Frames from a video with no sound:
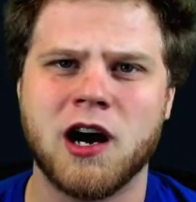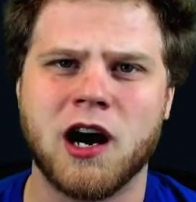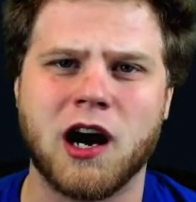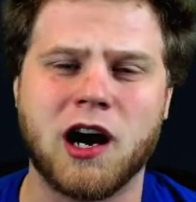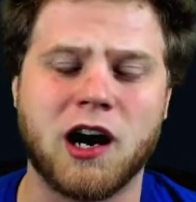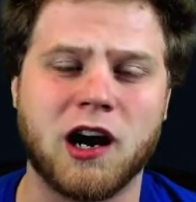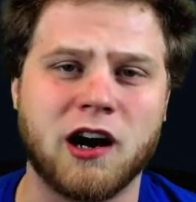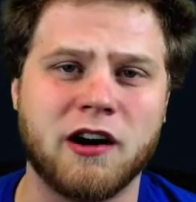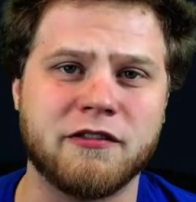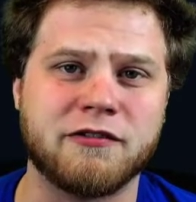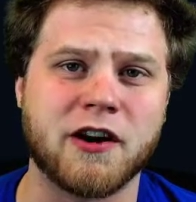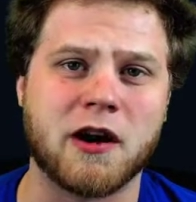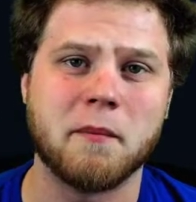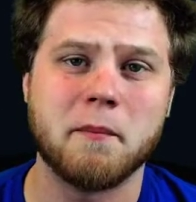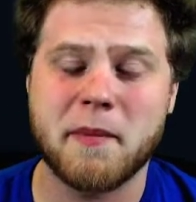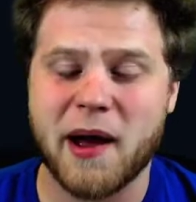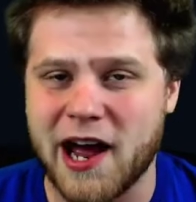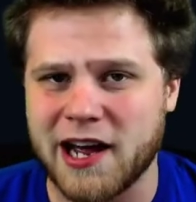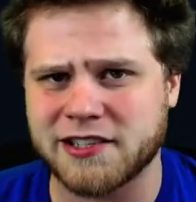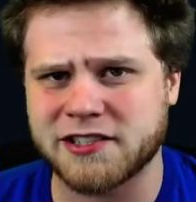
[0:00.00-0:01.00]
of
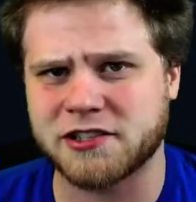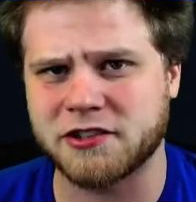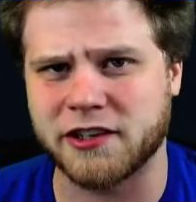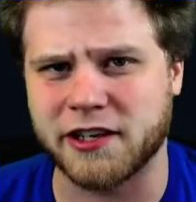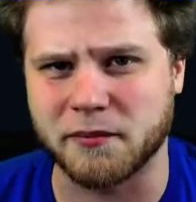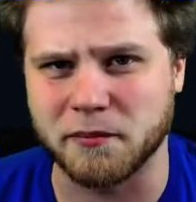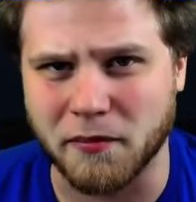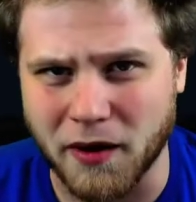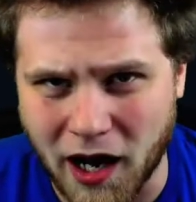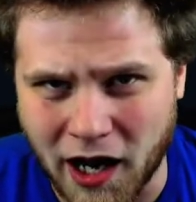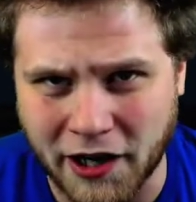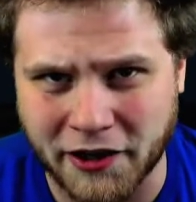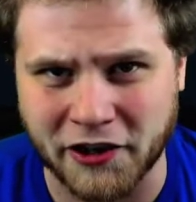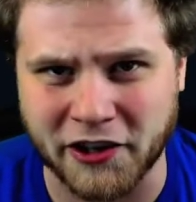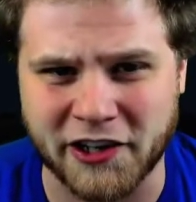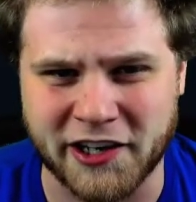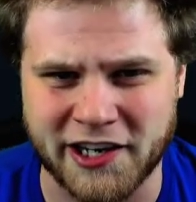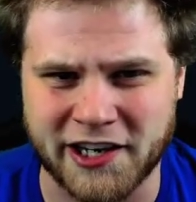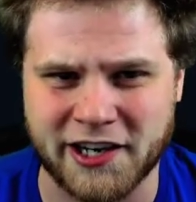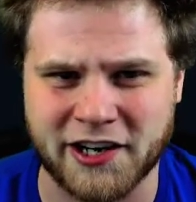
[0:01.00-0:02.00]
Mastering
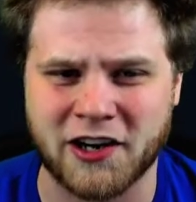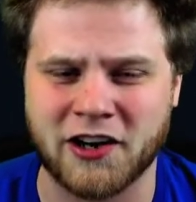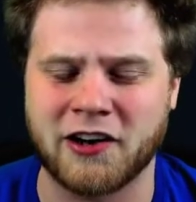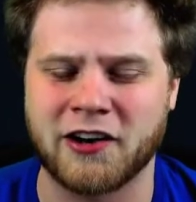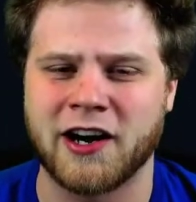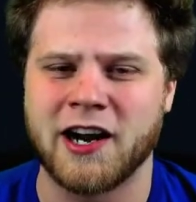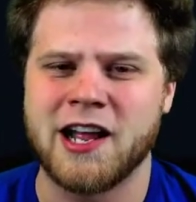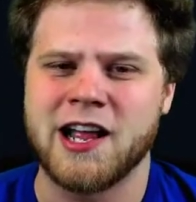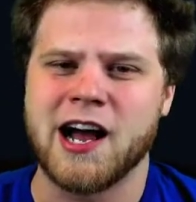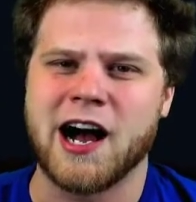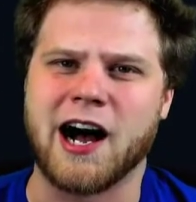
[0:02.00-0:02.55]
Modern here.